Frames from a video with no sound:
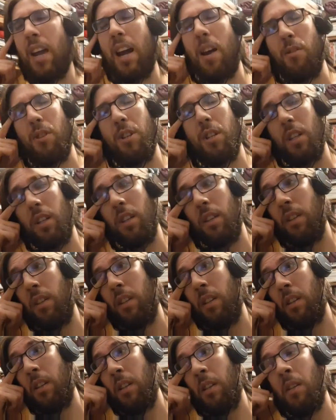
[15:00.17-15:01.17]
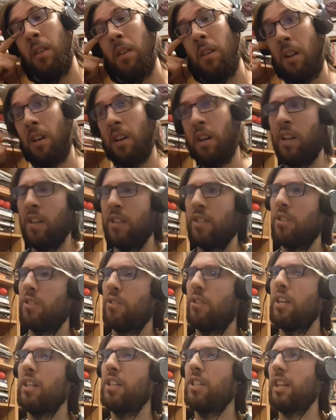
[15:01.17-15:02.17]
ouch. So
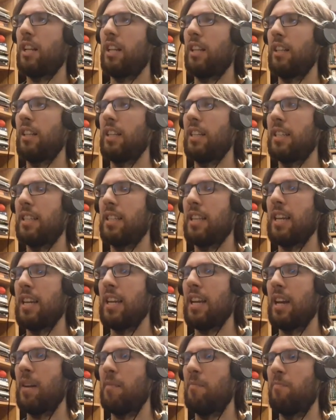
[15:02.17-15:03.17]
there is at least the